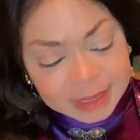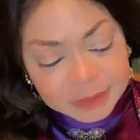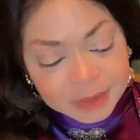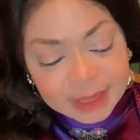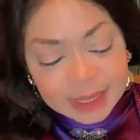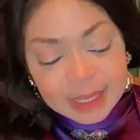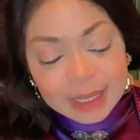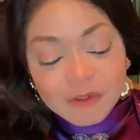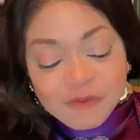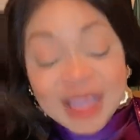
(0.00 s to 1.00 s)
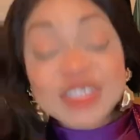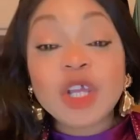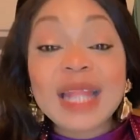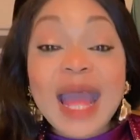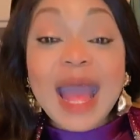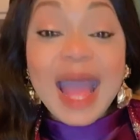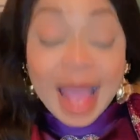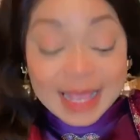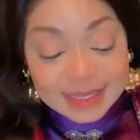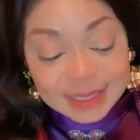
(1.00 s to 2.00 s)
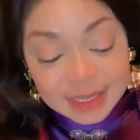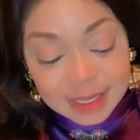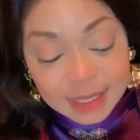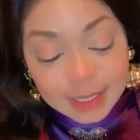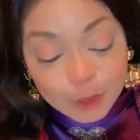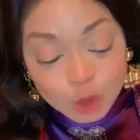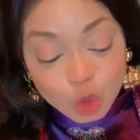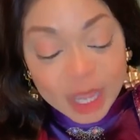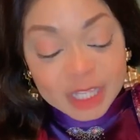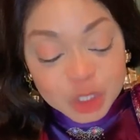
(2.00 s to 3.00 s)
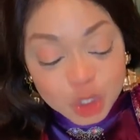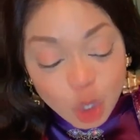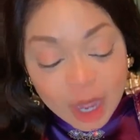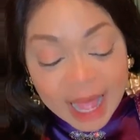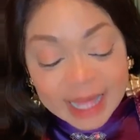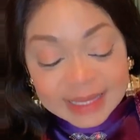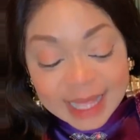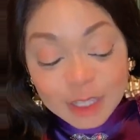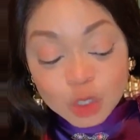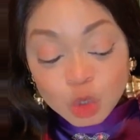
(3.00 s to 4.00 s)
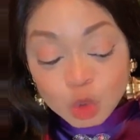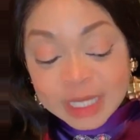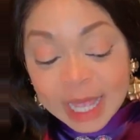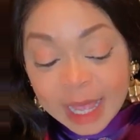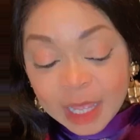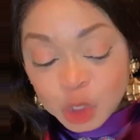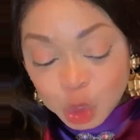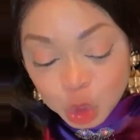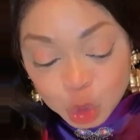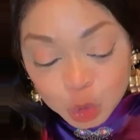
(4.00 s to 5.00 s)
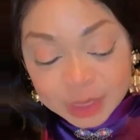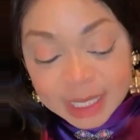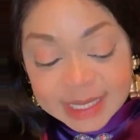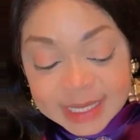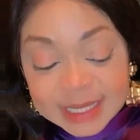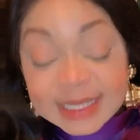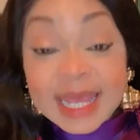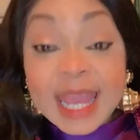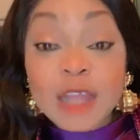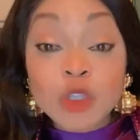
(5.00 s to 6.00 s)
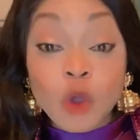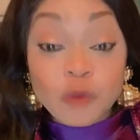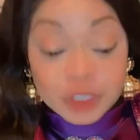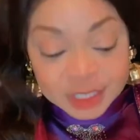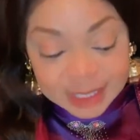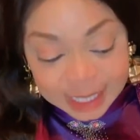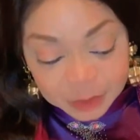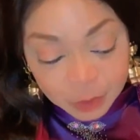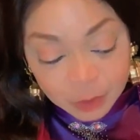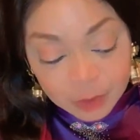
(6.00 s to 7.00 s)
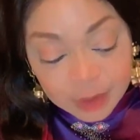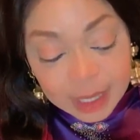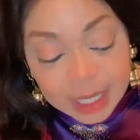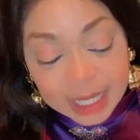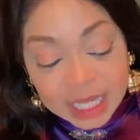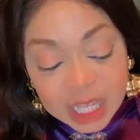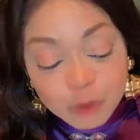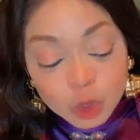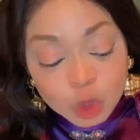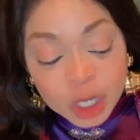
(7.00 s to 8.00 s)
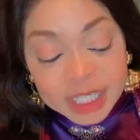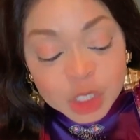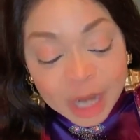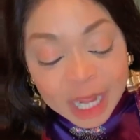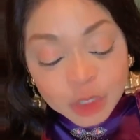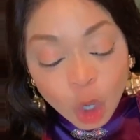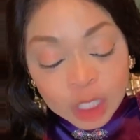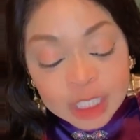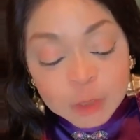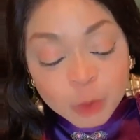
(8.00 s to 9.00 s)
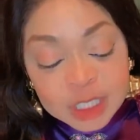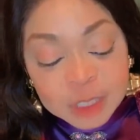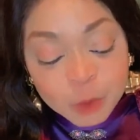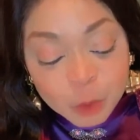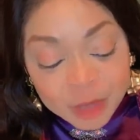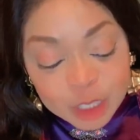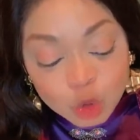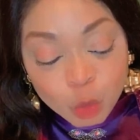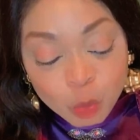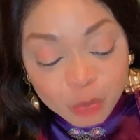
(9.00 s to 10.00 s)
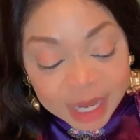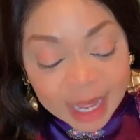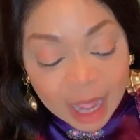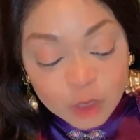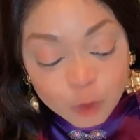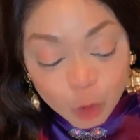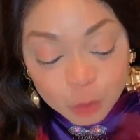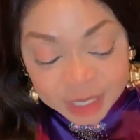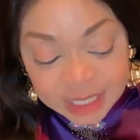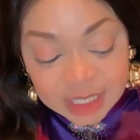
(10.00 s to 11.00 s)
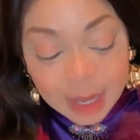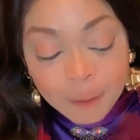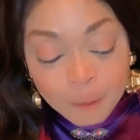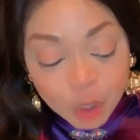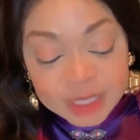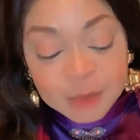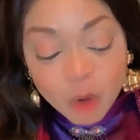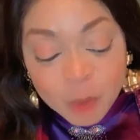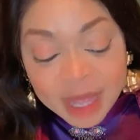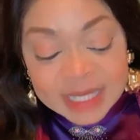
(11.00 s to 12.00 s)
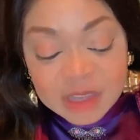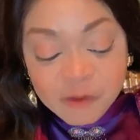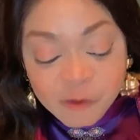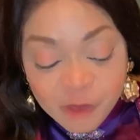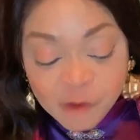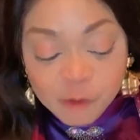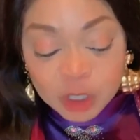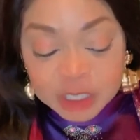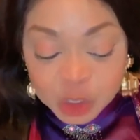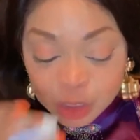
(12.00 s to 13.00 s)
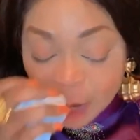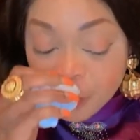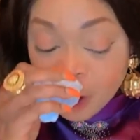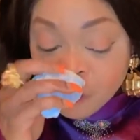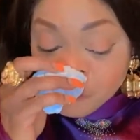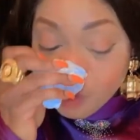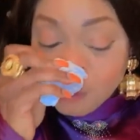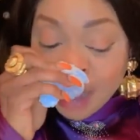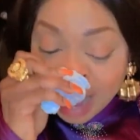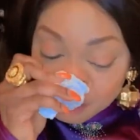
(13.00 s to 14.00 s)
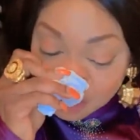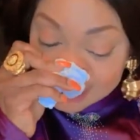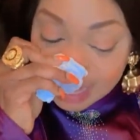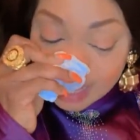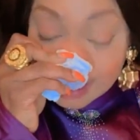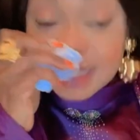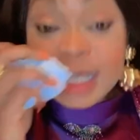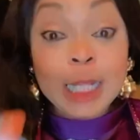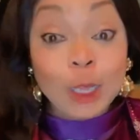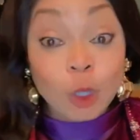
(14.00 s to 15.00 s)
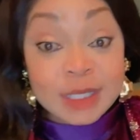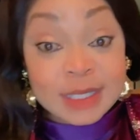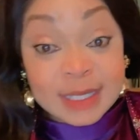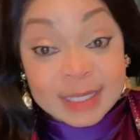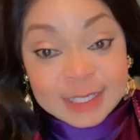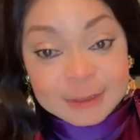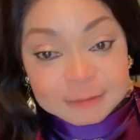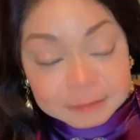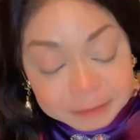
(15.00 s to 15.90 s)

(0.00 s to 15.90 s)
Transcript: Anyway, Fashola has to endure and dance to their tune till the end of his tenure. Even though he tried all his possible best to break out from it, but the moment he fell for the trap from Amoda, he lost it.